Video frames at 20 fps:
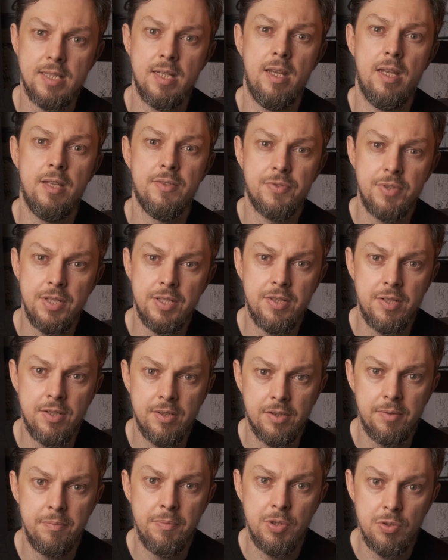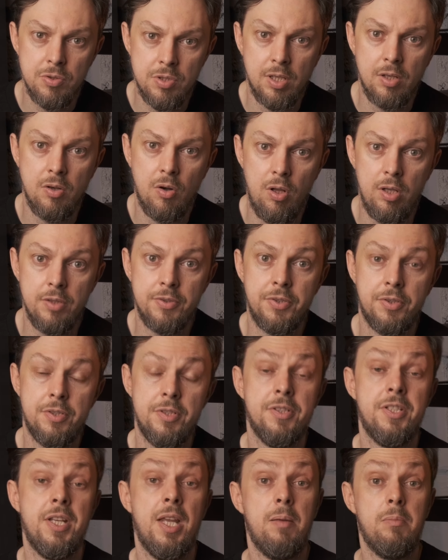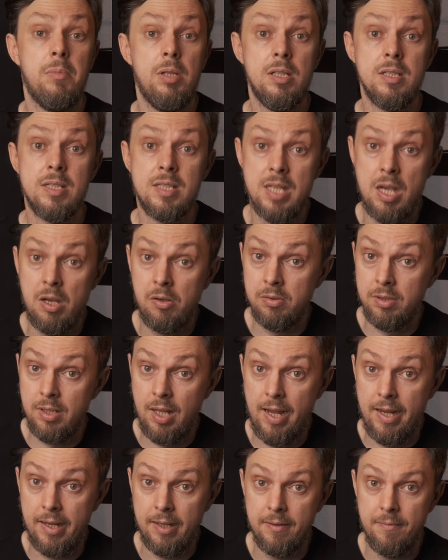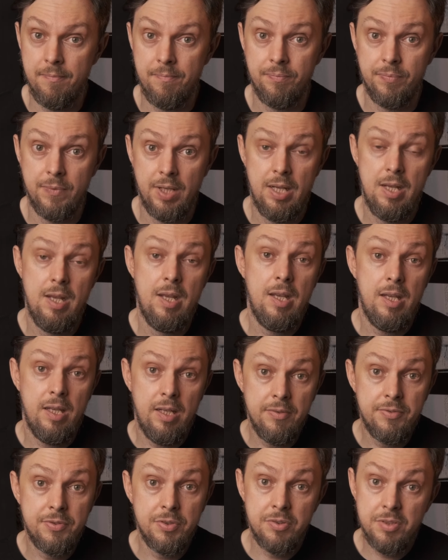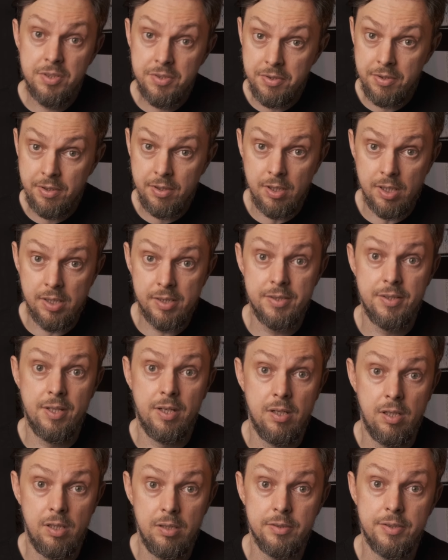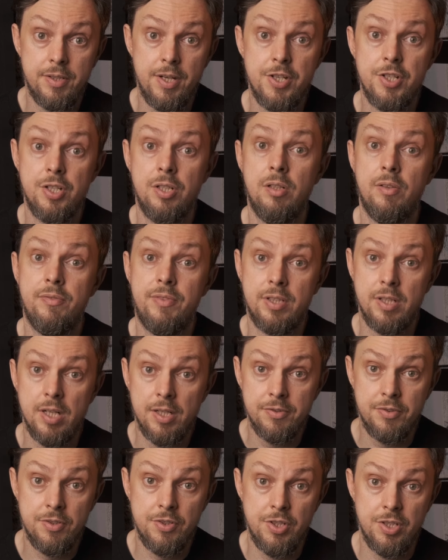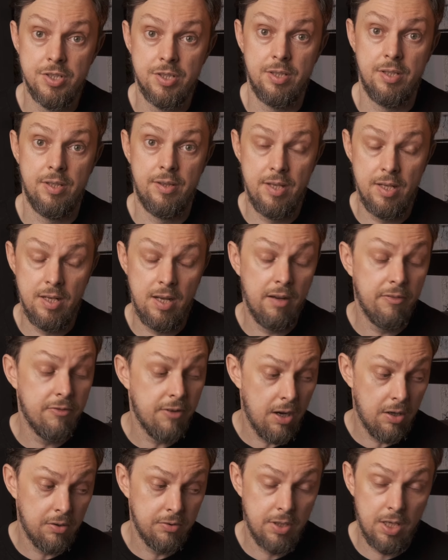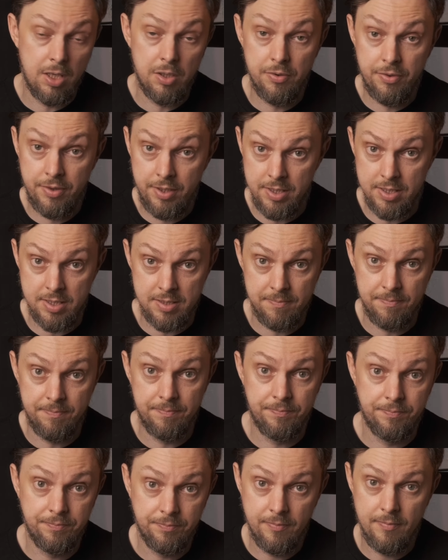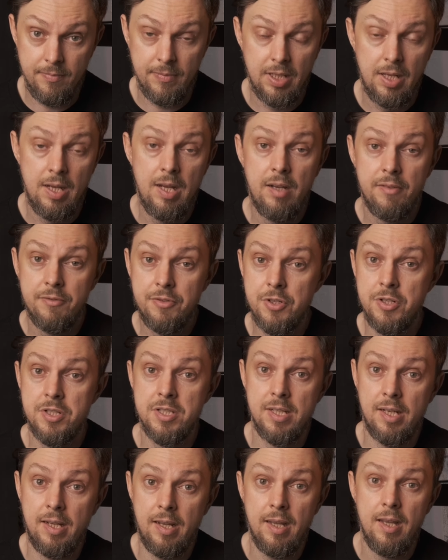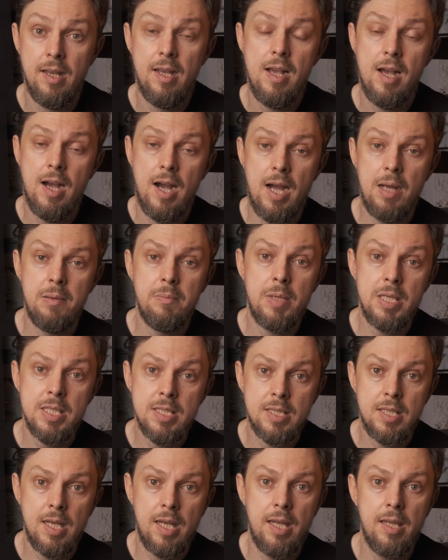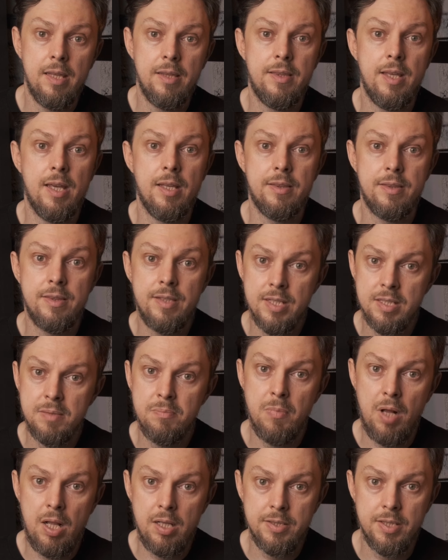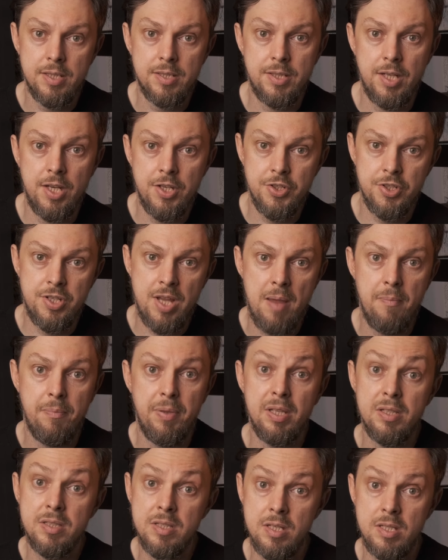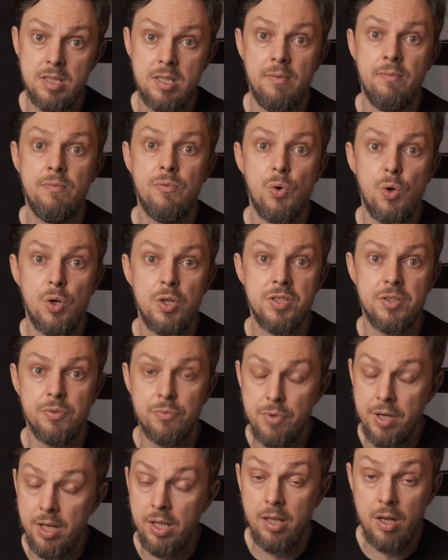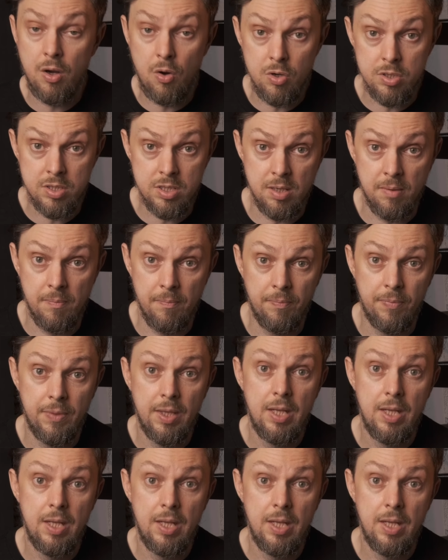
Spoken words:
a 3-tier Music Hall turntable sound like? If to disregard the coloration of the cartridges, then I found out this. Firstly, I must say that this multi-stage damping system works really awesome.